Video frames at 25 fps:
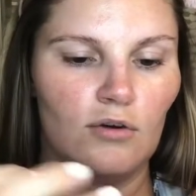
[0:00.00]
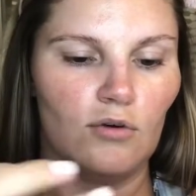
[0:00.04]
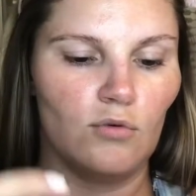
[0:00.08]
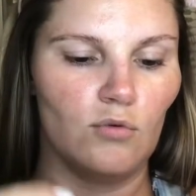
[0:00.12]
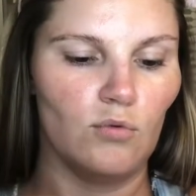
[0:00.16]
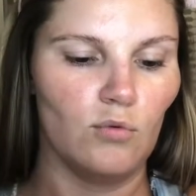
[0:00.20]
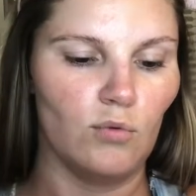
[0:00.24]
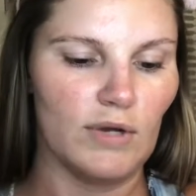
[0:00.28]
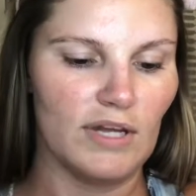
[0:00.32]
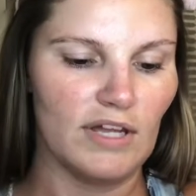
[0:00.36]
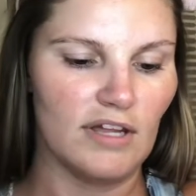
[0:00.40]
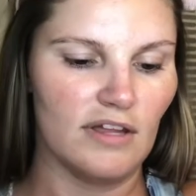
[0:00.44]

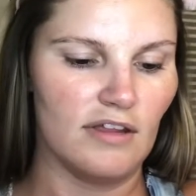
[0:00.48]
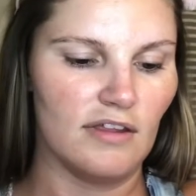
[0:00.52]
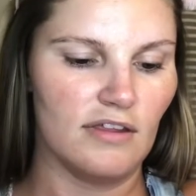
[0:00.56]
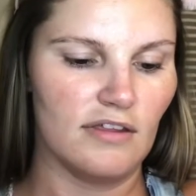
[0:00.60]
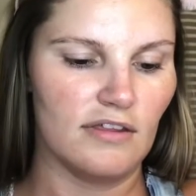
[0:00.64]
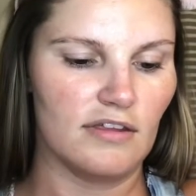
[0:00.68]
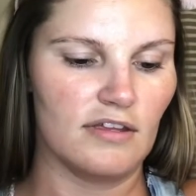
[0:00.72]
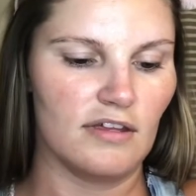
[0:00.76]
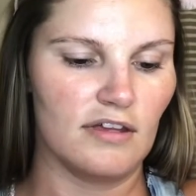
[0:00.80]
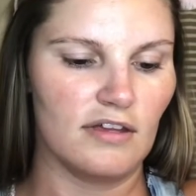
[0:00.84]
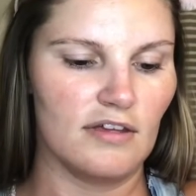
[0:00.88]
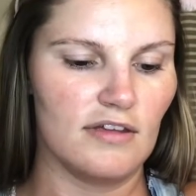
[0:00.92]

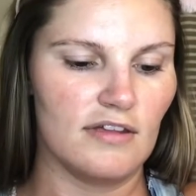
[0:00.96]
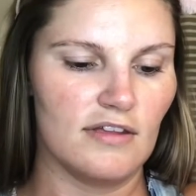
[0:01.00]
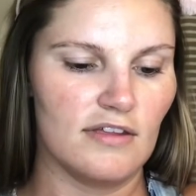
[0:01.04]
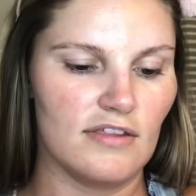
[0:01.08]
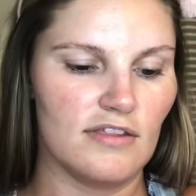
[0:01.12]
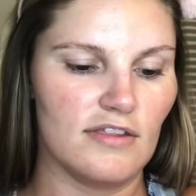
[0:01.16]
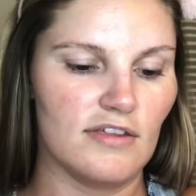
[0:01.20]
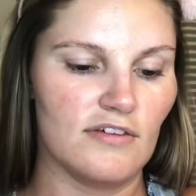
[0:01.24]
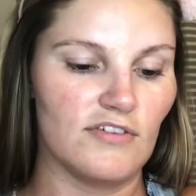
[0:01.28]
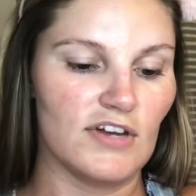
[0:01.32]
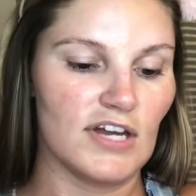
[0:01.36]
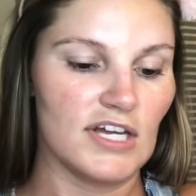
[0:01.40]
with
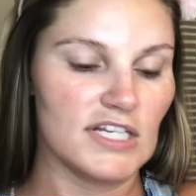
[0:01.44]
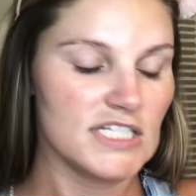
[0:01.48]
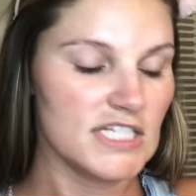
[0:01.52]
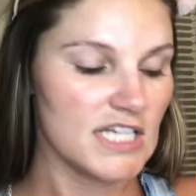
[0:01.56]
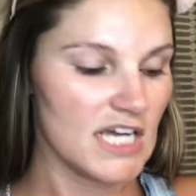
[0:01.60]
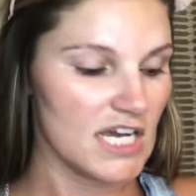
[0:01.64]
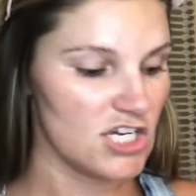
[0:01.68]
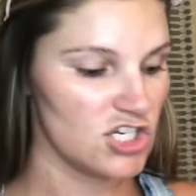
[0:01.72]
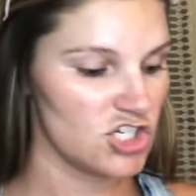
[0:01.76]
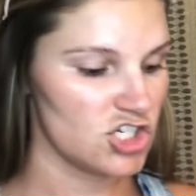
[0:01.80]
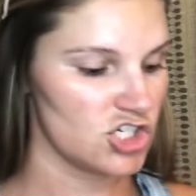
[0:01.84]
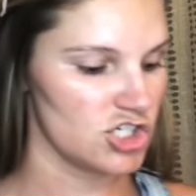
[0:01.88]
the
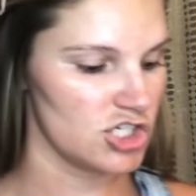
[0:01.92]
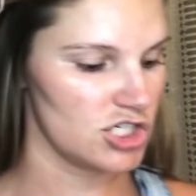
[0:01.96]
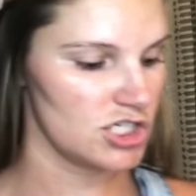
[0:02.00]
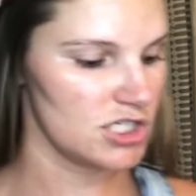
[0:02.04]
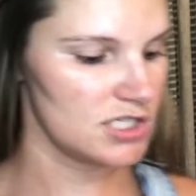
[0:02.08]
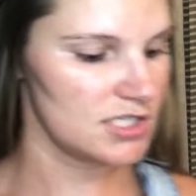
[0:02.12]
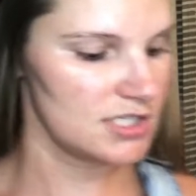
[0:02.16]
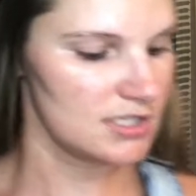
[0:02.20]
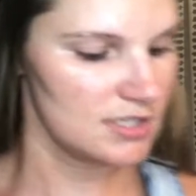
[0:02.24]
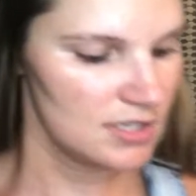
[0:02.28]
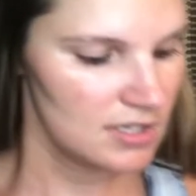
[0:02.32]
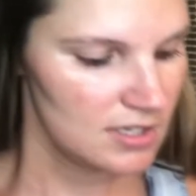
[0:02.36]

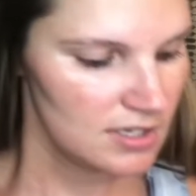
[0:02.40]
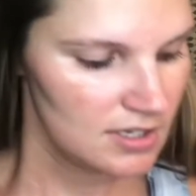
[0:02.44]
foundation.